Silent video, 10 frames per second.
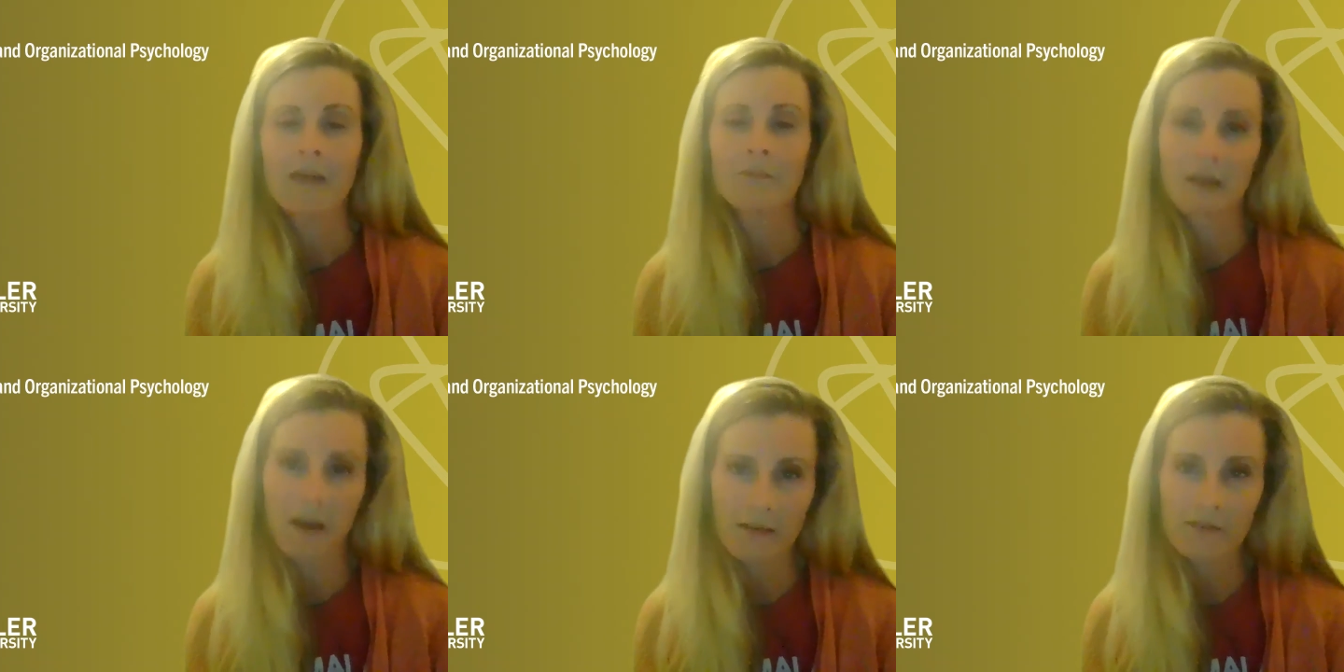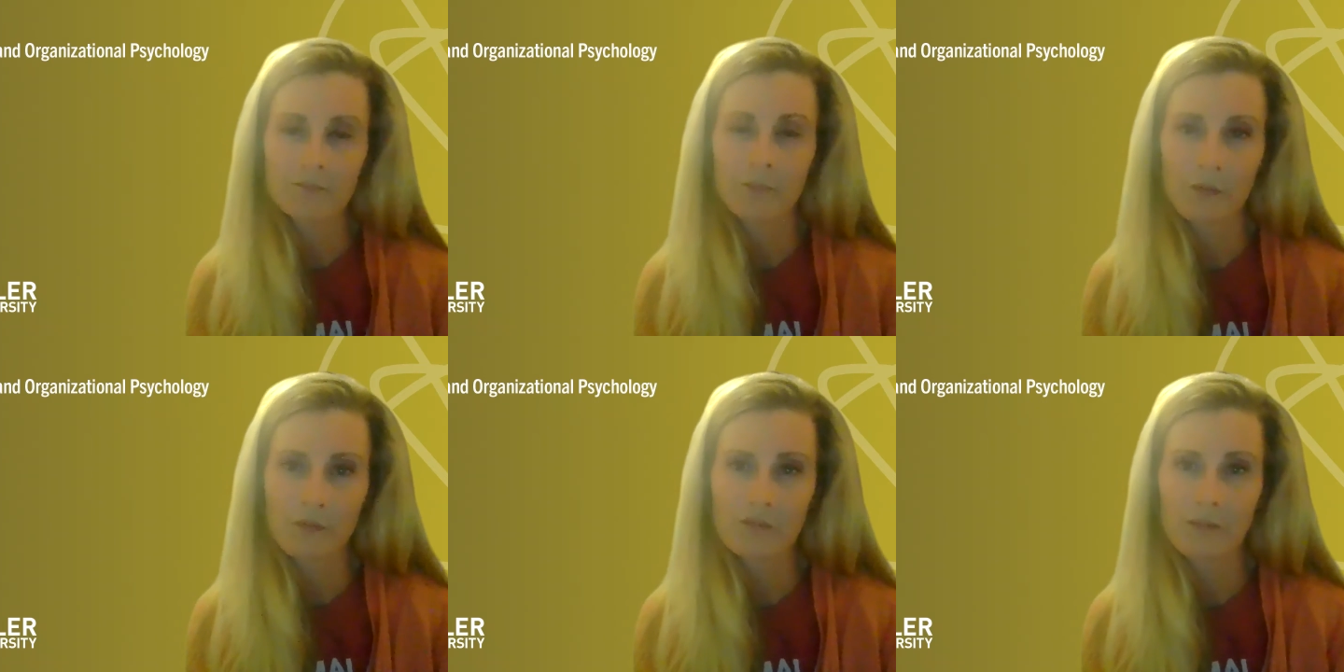And because
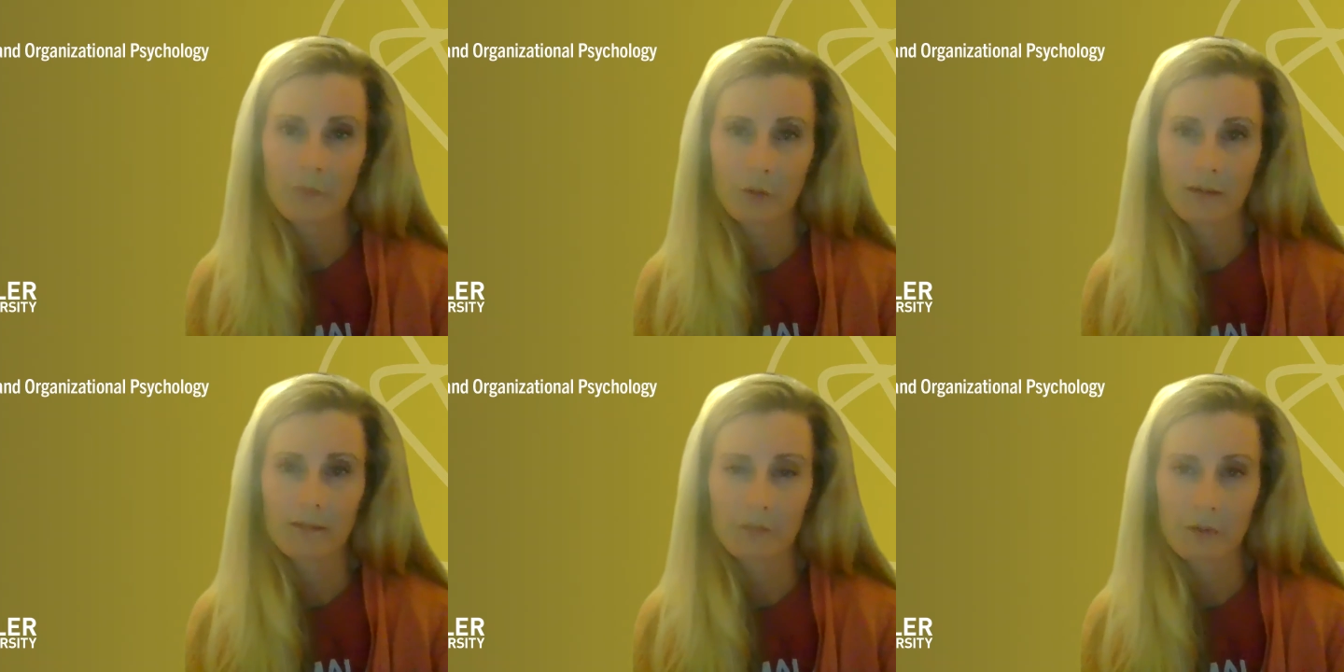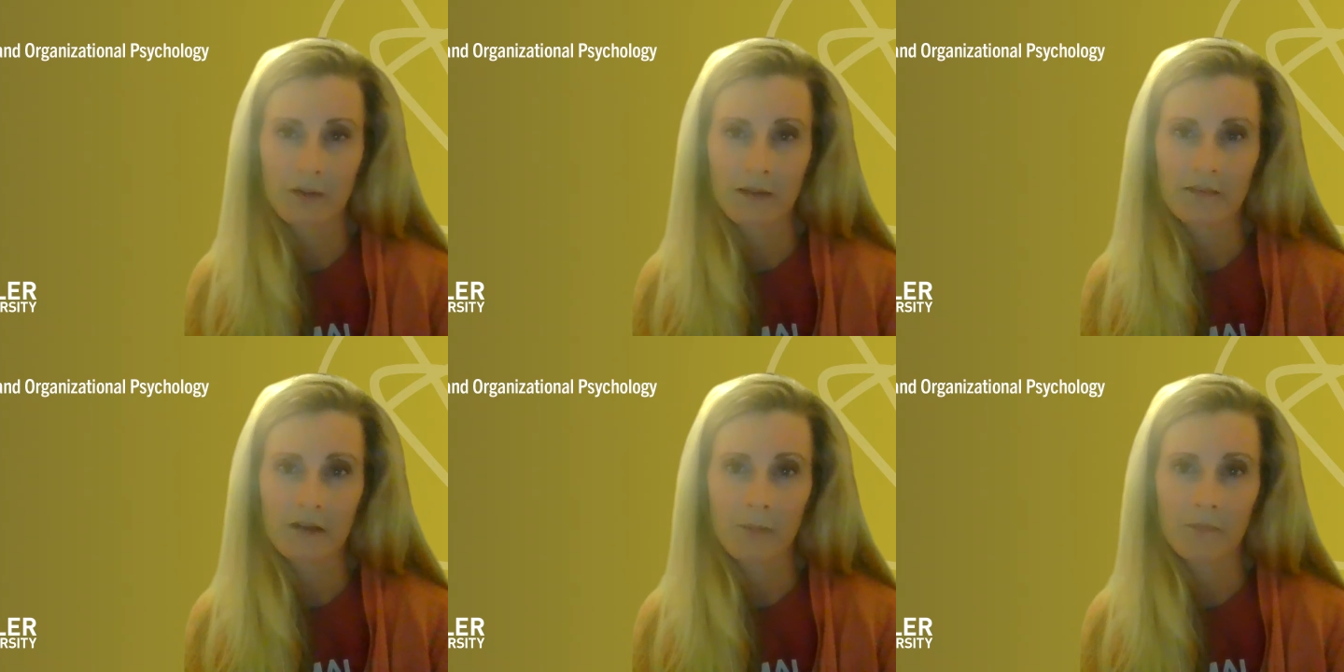most of my work
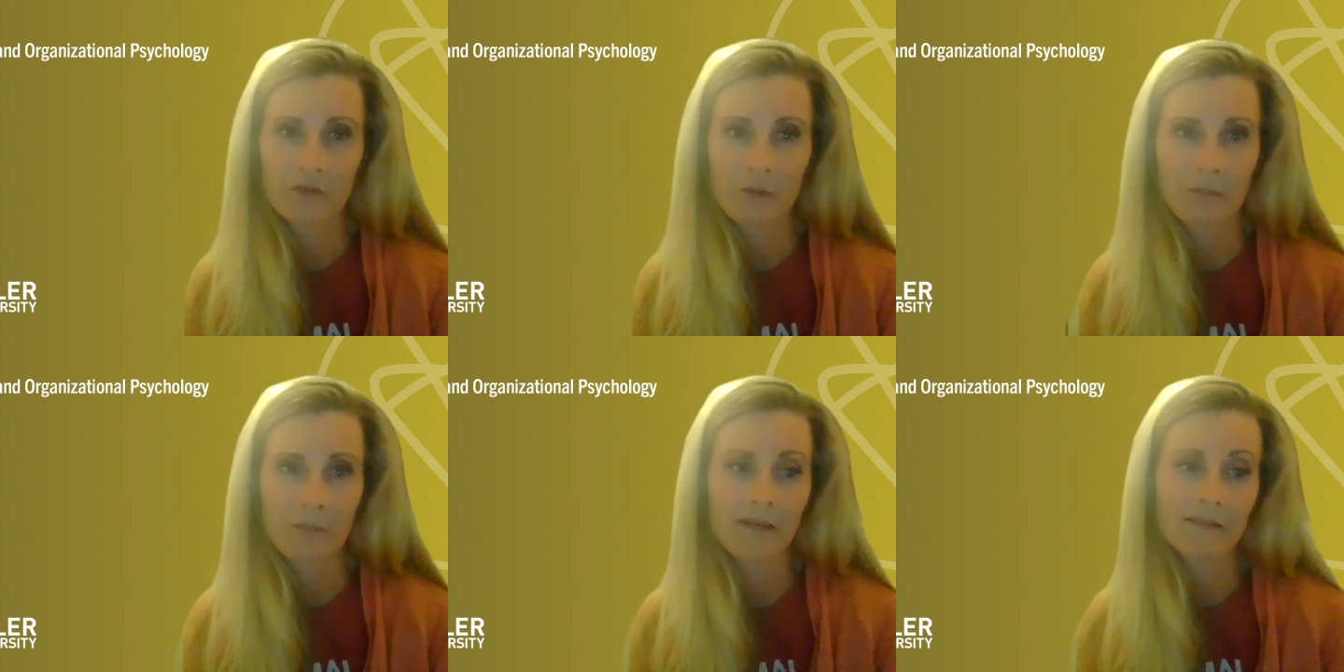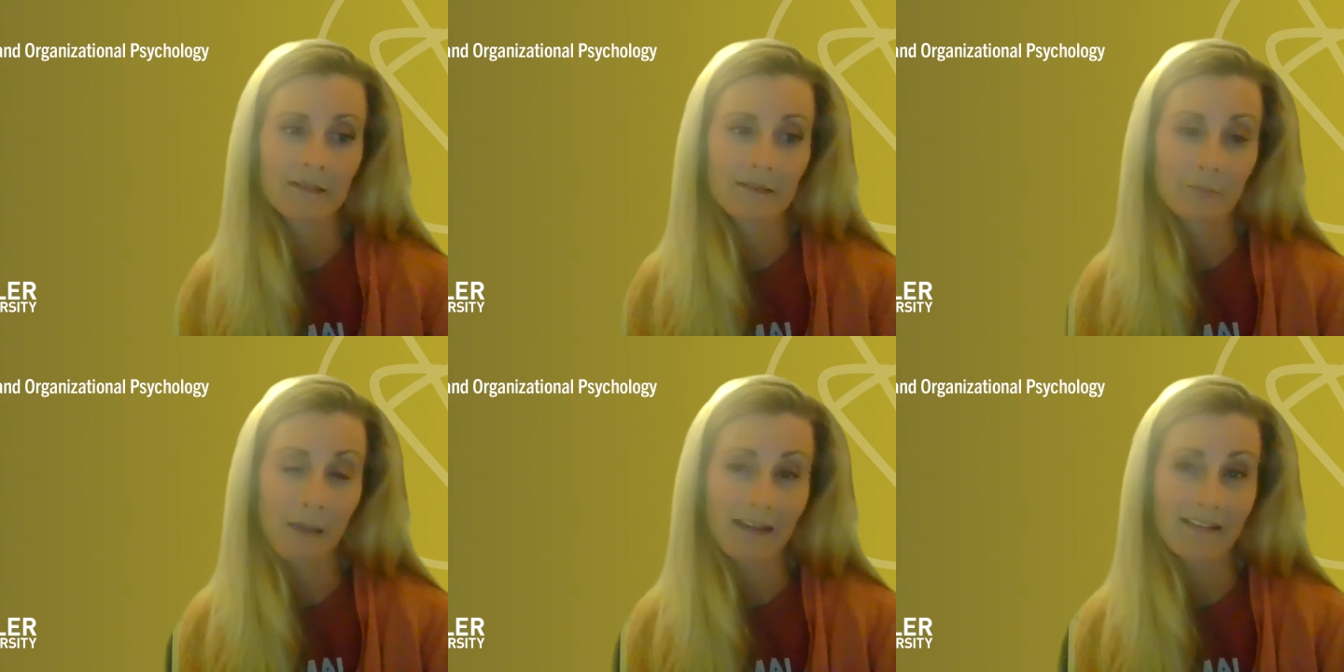experience comes from the
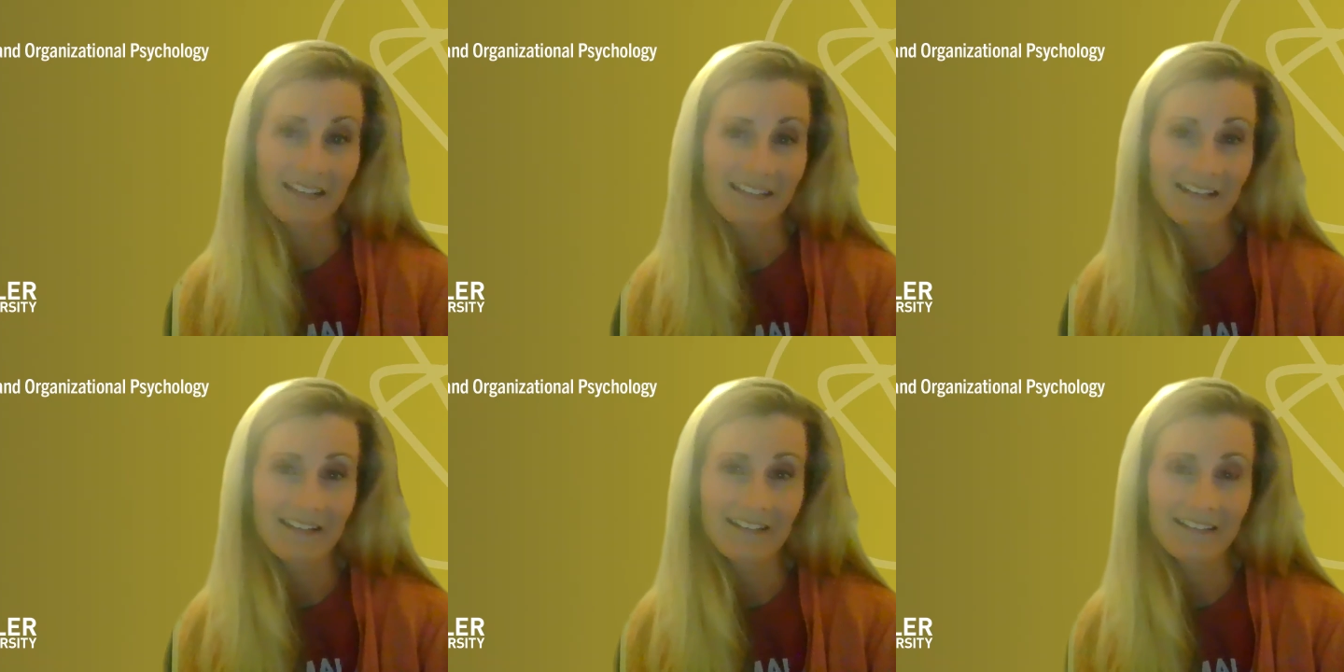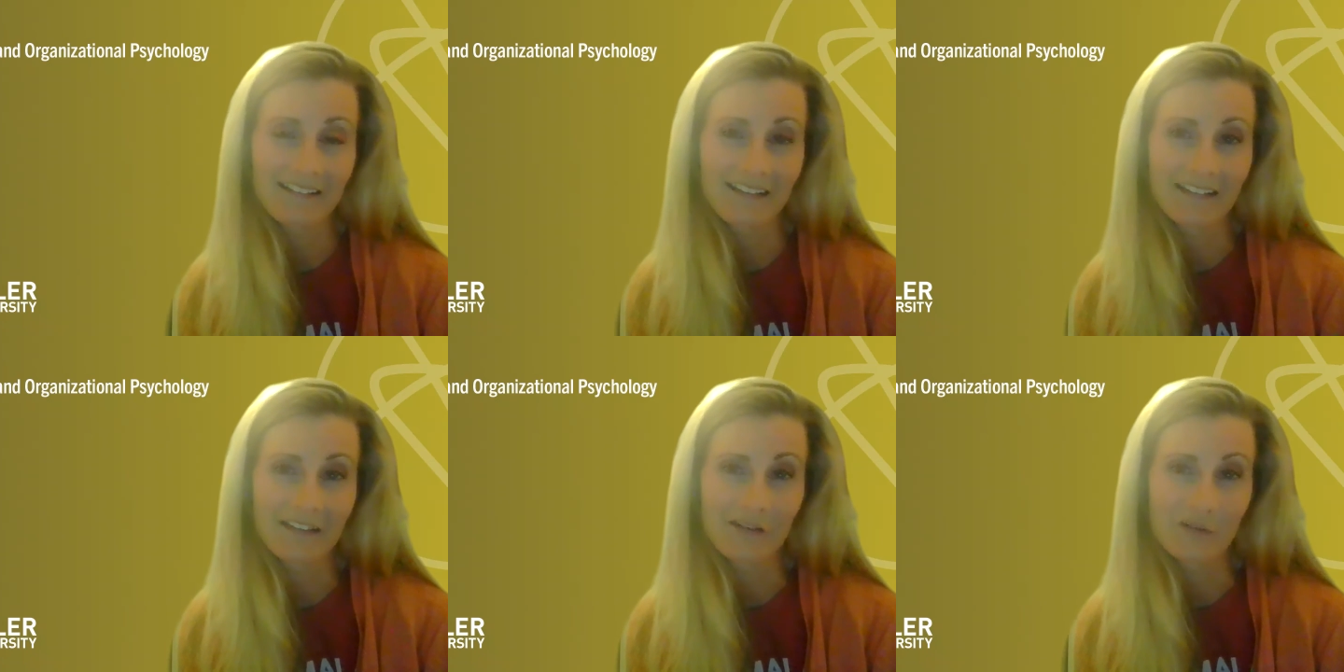mechanistic
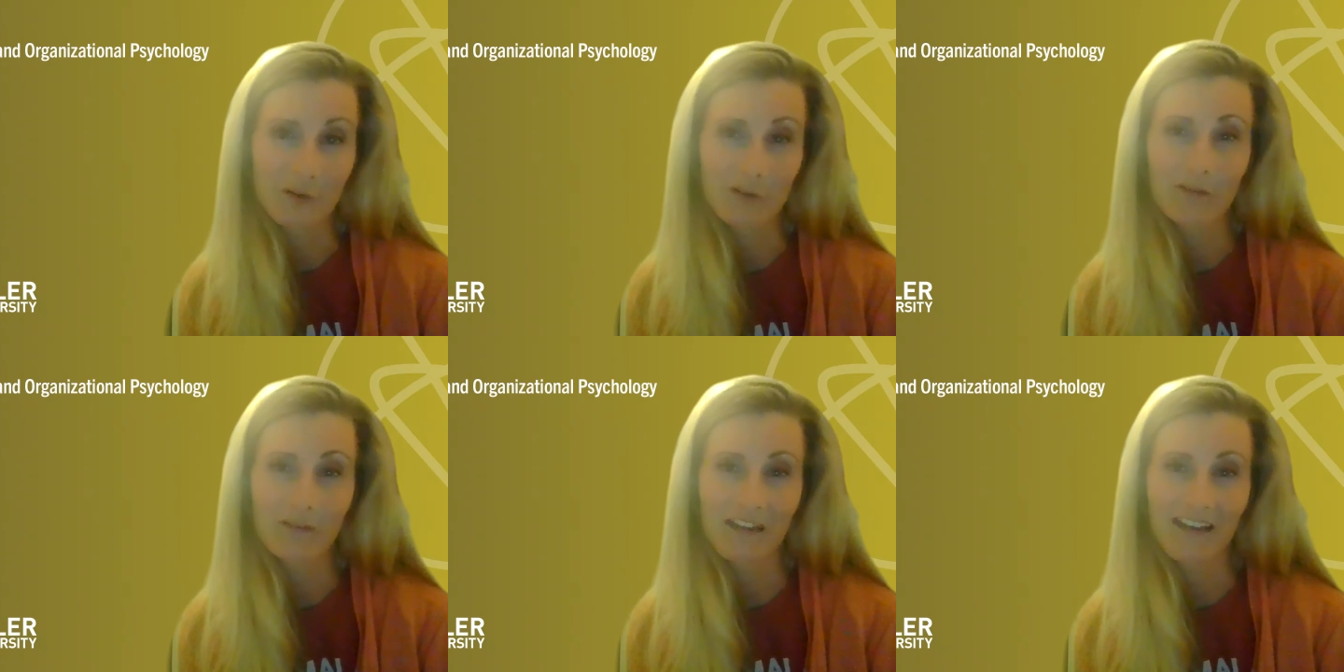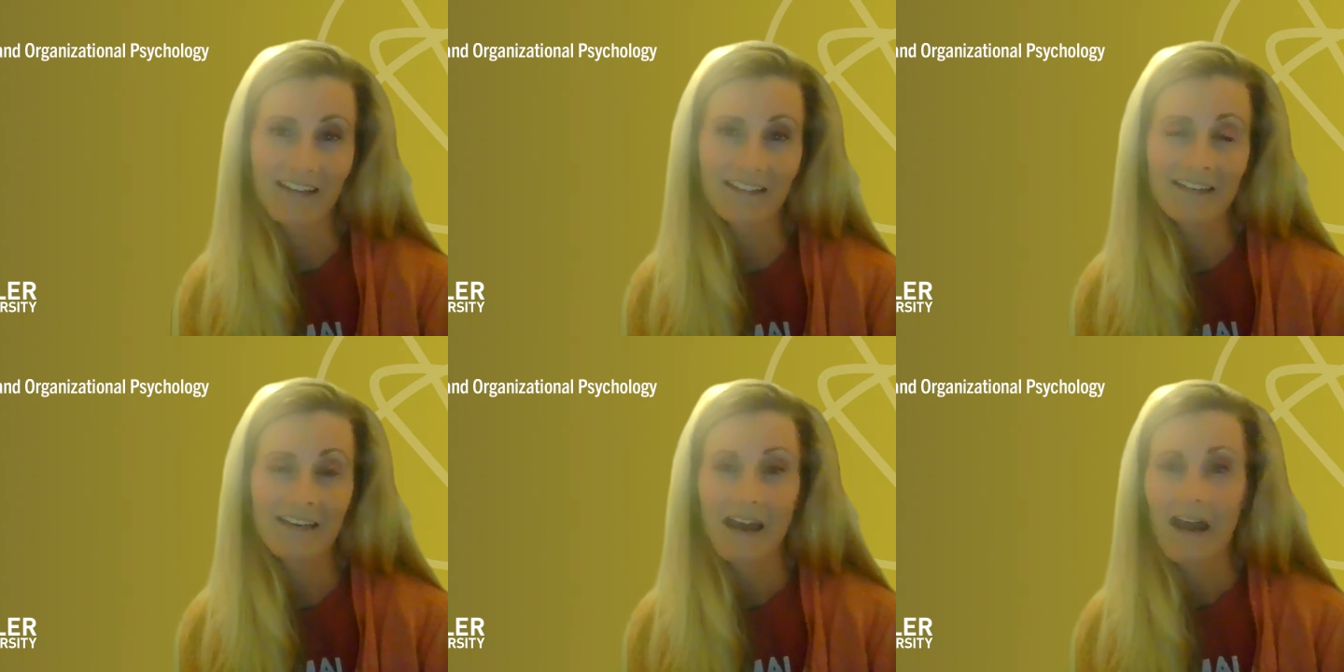and historical side,